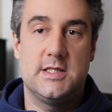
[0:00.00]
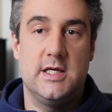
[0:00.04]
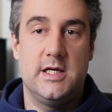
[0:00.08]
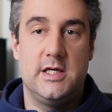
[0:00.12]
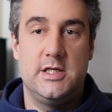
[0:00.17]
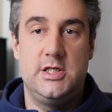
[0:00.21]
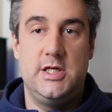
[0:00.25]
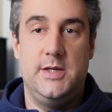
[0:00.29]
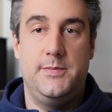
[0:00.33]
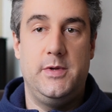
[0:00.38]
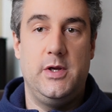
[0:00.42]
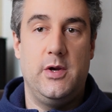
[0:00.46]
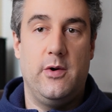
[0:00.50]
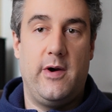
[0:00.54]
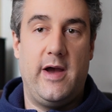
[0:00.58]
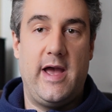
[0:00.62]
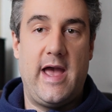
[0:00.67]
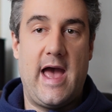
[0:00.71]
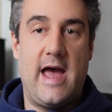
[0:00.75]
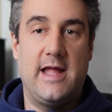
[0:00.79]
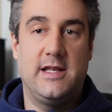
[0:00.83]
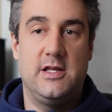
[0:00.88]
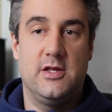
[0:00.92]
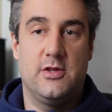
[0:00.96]
the GPU I
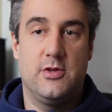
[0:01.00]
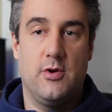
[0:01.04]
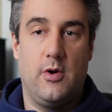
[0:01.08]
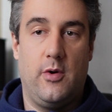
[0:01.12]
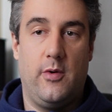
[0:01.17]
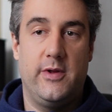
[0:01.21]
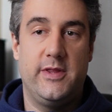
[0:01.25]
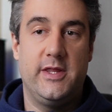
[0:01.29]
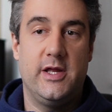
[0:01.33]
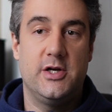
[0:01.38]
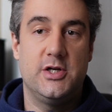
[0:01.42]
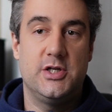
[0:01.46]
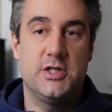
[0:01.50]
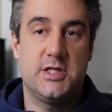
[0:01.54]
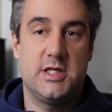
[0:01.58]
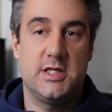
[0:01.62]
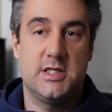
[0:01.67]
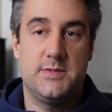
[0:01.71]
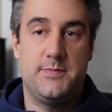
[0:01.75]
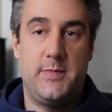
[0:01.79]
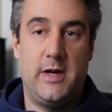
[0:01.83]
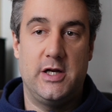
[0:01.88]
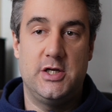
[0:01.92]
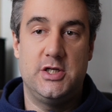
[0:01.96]
had to throw in there, just
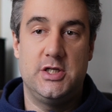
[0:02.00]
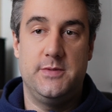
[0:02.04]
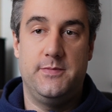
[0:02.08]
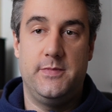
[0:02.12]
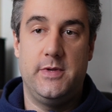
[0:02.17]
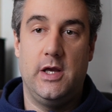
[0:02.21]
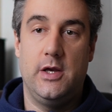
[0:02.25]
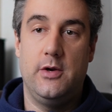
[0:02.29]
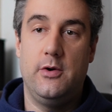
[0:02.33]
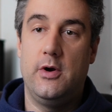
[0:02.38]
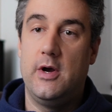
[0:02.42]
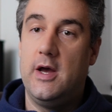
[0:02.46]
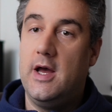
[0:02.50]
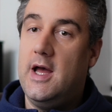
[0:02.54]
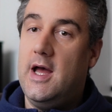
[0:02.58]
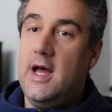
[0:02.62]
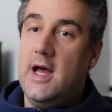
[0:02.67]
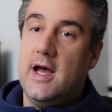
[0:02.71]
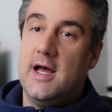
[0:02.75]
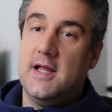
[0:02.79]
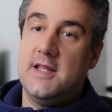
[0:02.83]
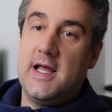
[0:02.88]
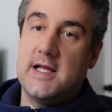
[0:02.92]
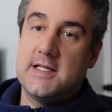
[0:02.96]
a spare GPU,
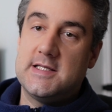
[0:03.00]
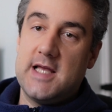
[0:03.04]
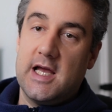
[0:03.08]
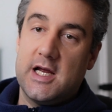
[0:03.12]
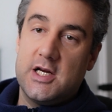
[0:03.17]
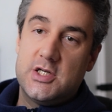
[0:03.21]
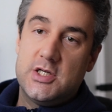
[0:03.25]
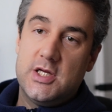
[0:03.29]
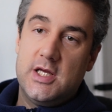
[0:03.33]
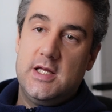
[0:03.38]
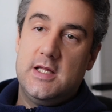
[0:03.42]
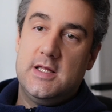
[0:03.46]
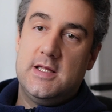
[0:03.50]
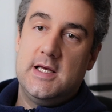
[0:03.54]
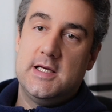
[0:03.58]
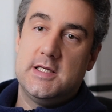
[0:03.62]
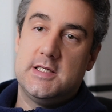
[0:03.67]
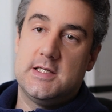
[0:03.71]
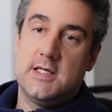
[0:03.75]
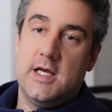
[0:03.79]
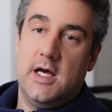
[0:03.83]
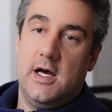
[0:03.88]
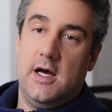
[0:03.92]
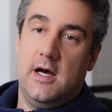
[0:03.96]
and that's actually
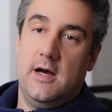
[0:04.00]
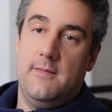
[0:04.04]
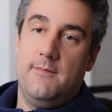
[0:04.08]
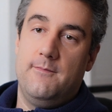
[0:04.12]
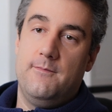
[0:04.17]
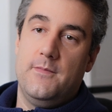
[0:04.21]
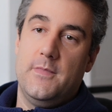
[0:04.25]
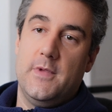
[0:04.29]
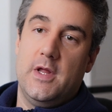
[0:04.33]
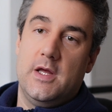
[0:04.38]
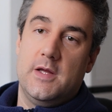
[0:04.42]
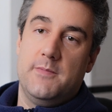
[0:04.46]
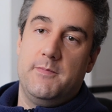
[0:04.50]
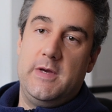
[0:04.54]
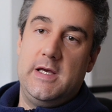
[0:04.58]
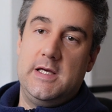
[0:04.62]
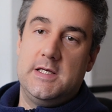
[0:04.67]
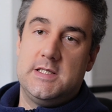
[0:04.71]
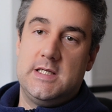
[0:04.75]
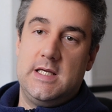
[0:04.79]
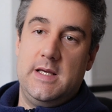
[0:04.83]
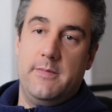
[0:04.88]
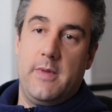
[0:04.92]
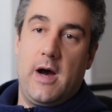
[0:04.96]
this
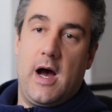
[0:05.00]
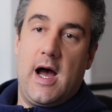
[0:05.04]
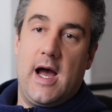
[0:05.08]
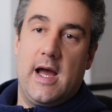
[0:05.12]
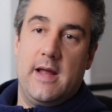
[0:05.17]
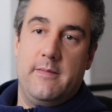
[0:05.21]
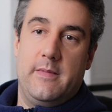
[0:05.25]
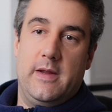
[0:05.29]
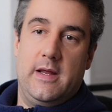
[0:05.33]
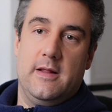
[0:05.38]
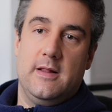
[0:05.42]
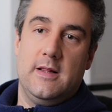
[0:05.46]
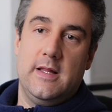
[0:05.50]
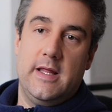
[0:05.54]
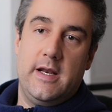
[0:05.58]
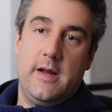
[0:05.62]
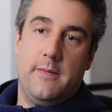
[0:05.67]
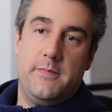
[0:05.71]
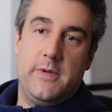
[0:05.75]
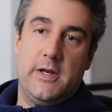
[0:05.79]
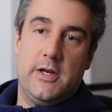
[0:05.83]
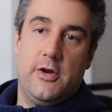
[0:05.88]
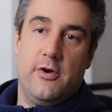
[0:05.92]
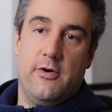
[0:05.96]
PC behind me lit
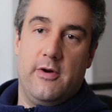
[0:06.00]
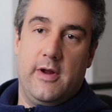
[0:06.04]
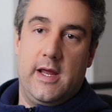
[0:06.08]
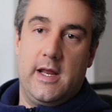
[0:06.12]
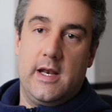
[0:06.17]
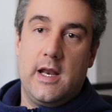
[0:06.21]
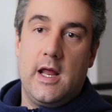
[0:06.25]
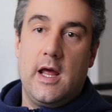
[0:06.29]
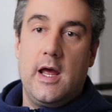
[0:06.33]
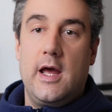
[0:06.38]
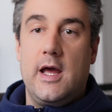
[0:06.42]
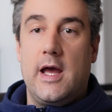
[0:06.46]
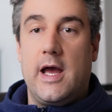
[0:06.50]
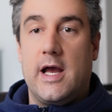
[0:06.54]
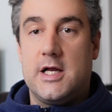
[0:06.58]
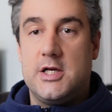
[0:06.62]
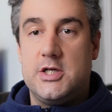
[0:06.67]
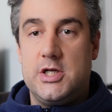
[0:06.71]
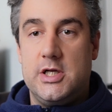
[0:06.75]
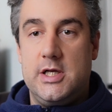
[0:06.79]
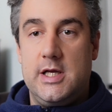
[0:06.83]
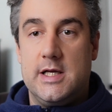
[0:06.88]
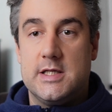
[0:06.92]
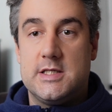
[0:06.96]
up in green.
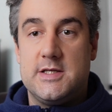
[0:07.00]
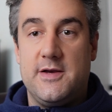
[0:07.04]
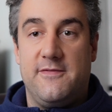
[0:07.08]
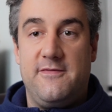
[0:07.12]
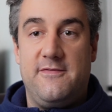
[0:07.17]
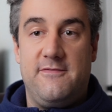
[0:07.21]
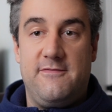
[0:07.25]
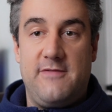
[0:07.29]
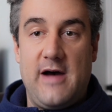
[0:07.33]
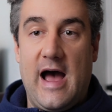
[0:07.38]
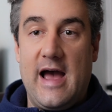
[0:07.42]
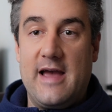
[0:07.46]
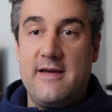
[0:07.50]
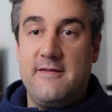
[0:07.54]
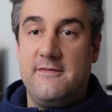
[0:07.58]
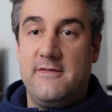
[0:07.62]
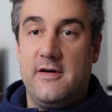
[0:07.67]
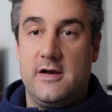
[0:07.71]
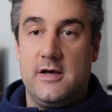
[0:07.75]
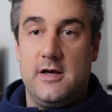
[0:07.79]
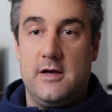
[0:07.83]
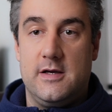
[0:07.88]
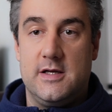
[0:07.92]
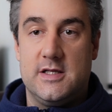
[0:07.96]
Actually,
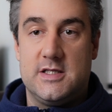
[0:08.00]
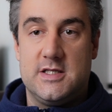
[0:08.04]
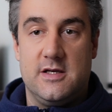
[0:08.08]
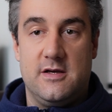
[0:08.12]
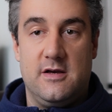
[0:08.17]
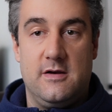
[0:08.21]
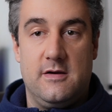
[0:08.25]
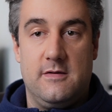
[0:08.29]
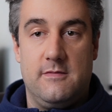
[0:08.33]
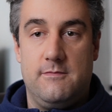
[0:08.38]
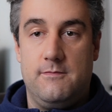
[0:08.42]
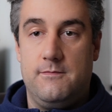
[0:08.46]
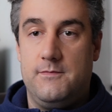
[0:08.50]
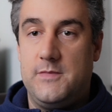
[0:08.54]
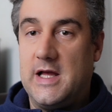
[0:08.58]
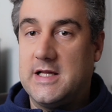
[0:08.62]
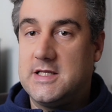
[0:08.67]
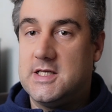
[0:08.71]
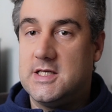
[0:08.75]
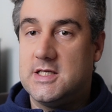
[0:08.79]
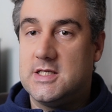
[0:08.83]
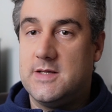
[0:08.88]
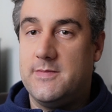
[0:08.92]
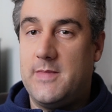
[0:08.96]

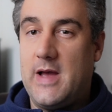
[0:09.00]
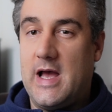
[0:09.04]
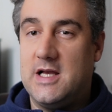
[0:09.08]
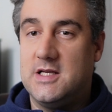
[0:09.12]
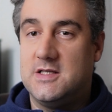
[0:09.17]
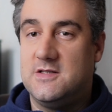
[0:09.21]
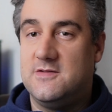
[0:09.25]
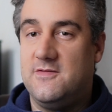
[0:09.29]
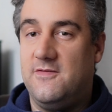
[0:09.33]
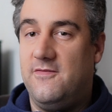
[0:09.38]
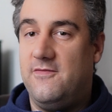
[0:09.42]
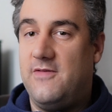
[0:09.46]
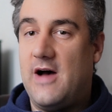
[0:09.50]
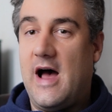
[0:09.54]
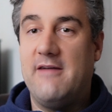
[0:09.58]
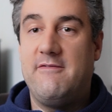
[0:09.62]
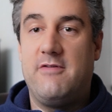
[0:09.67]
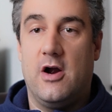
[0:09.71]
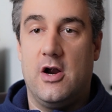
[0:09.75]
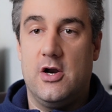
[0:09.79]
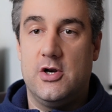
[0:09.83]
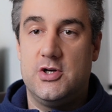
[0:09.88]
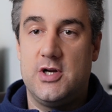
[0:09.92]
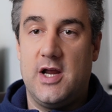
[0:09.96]
that system has
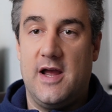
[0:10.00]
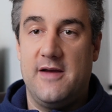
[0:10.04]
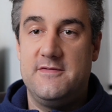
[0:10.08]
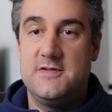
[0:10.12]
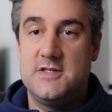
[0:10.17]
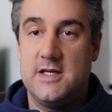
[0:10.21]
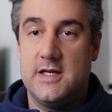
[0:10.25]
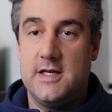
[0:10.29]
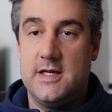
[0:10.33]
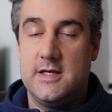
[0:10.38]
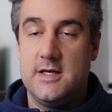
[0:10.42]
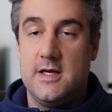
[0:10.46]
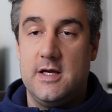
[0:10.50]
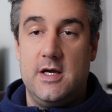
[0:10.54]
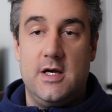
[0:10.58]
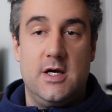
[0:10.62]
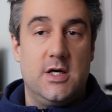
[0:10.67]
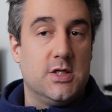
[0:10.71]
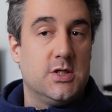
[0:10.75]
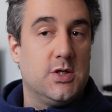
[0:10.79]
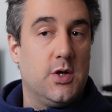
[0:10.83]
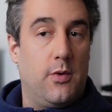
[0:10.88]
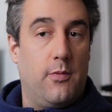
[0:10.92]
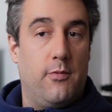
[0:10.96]
5 hard drives in it.
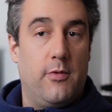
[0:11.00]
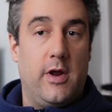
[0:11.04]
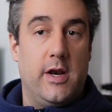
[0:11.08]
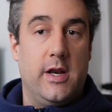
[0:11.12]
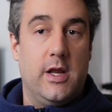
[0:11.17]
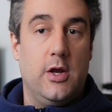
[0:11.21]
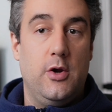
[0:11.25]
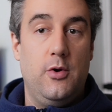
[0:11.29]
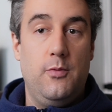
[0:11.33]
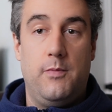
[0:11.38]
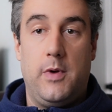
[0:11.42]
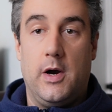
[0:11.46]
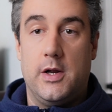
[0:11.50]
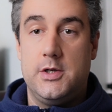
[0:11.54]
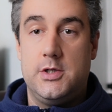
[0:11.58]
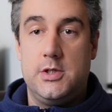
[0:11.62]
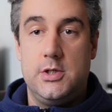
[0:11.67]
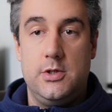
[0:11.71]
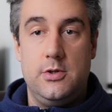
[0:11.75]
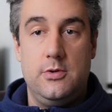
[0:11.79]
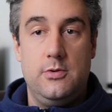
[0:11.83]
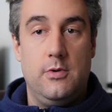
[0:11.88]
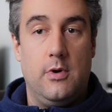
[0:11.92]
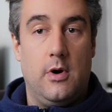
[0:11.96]
So I'm running
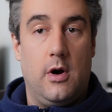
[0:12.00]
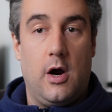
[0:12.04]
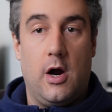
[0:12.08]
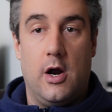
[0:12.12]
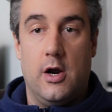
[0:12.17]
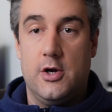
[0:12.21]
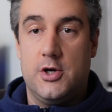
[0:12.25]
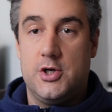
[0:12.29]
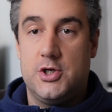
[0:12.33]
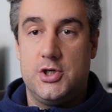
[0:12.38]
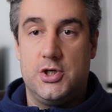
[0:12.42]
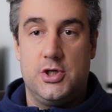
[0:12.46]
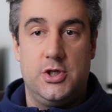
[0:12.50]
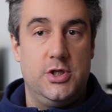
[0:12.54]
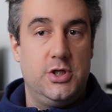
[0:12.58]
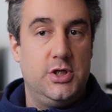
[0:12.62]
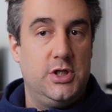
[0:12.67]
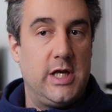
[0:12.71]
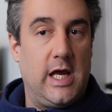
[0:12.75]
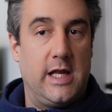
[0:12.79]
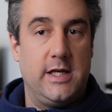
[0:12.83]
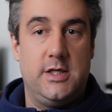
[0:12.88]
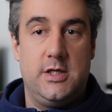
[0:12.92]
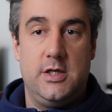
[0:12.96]
Ubuntu, Arch,
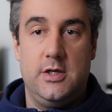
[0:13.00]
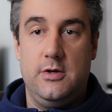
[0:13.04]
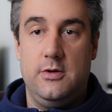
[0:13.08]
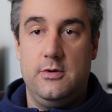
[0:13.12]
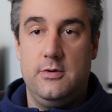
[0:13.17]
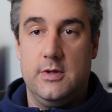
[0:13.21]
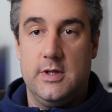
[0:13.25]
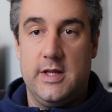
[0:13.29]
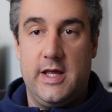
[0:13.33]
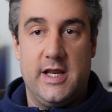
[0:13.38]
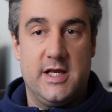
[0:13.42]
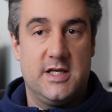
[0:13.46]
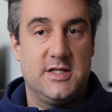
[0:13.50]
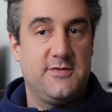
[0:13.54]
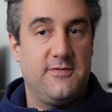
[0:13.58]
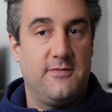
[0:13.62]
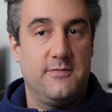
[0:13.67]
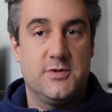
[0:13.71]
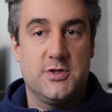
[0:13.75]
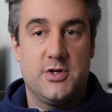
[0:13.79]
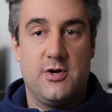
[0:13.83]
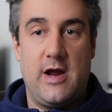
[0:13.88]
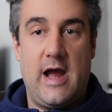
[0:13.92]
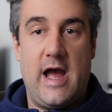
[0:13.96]
Gentoo, Linux
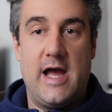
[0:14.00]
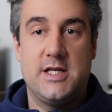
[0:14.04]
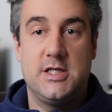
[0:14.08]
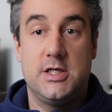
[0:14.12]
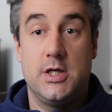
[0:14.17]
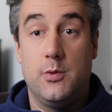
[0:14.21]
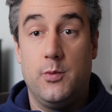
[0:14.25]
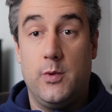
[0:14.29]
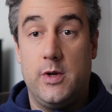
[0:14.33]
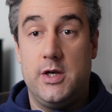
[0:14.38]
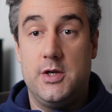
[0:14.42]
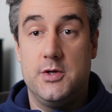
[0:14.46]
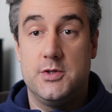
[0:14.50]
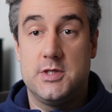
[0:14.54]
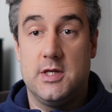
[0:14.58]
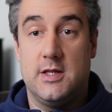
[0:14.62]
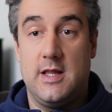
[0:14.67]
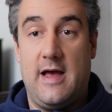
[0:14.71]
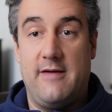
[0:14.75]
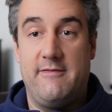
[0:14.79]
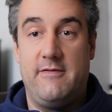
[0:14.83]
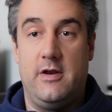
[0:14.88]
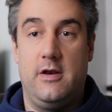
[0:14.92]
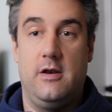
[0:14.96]
from scratch, and Windows
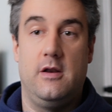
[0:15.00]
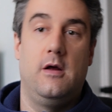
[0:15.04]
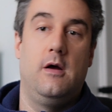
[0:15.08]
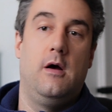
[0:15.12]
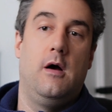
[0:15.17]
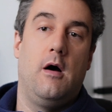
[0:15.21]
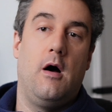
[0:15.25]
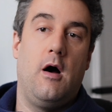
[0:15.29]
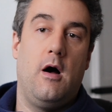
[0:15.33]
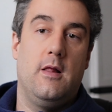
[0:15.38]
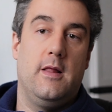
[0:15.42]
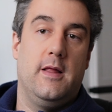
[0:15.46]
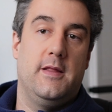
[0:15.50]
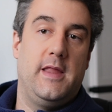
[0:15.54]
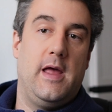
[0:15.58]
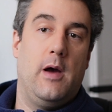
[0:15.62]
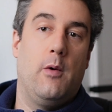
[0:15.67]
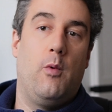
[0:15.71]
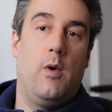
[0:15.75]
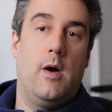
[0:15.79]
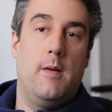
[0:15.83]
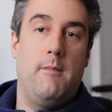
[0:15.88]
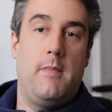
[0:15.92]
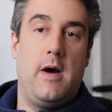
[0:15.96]
11 all in
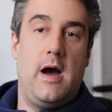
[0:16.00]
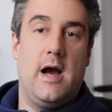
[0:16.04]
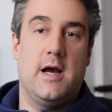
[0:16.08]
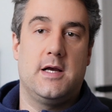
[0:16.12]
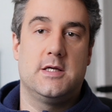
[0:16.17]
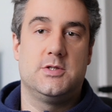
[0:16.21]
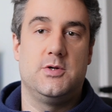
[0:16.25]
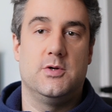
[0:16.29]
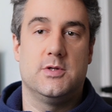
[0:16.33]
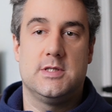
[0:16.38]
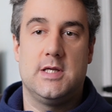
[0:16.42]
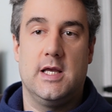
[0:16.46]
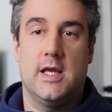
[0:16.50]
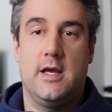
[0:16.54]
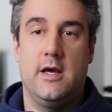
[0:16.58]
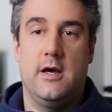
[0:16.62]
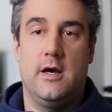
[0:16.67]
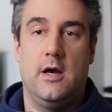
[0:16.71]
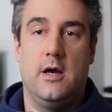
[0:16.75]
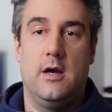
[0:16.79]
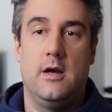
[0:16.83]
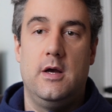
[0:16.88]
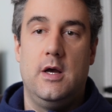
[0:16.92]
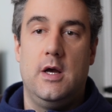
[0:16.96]
that one box. So it's like
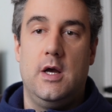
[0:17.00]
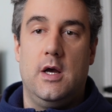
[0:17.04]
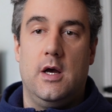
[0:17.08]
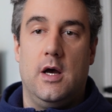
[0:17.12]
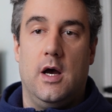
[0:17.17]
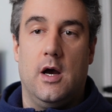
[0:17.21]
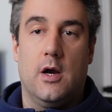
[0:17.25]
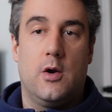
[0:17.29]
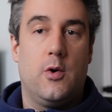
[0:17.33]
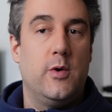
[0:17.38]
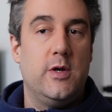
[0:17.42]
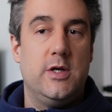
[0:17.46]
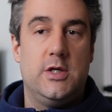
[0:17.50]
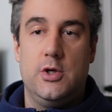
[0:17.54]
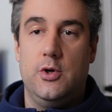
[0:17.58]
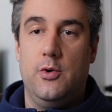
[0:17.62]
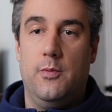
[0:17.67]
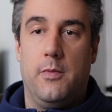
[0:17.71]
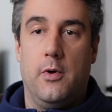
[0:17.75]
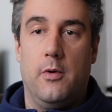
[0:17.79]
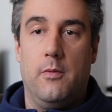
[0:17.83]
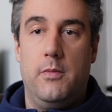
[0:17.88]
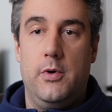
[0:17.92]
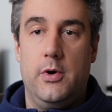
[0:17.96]
a
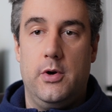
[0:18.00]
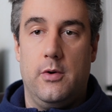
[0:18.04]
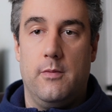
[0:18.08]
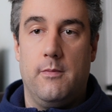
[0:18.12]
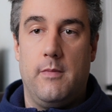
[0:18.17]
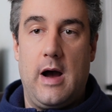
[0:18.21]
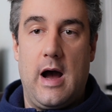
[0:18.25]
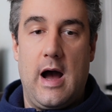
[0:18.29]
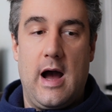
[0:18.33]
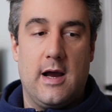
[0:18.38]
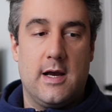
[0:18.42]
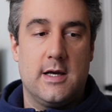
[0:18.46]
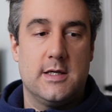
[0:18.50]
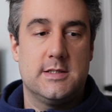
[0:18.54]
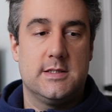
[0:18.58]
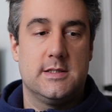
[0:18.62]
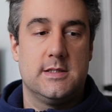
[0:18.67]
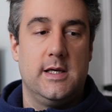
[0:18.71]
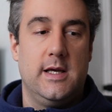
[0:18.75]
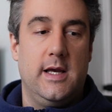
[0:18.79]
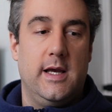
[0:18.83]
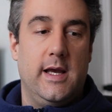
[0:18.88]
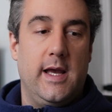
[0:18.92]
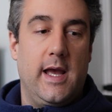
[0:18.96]
quintuple boot
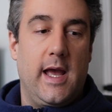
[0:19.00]
box.